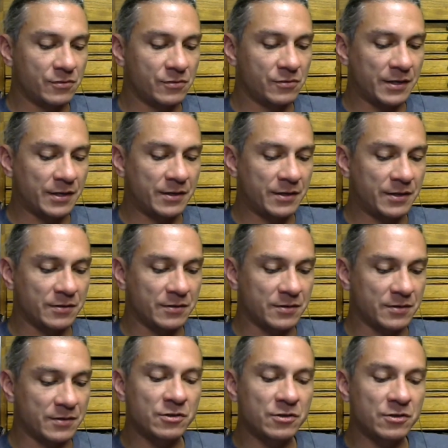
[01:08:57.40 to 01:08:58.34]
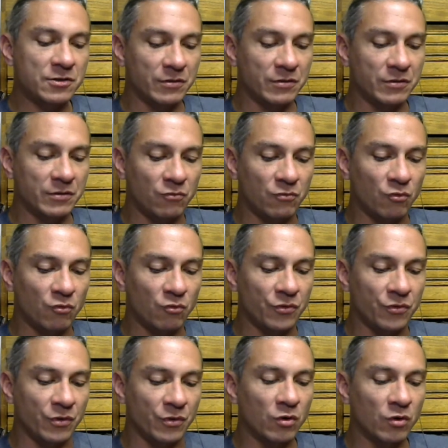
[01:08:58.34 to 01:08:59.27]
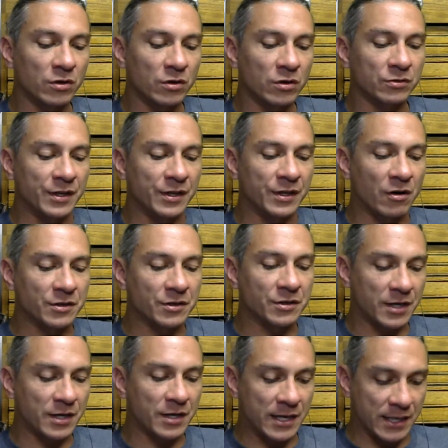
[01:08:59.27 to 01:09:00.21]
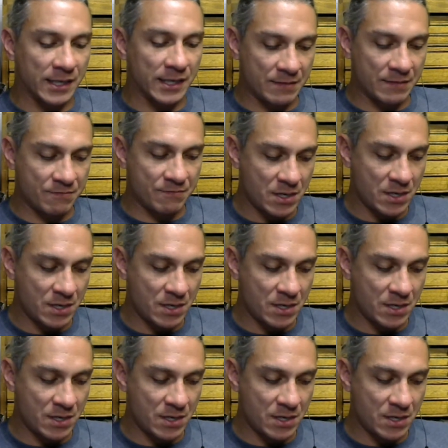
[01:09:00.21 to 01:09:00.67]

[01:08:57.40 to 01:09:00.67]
think it's a history of the world in our time.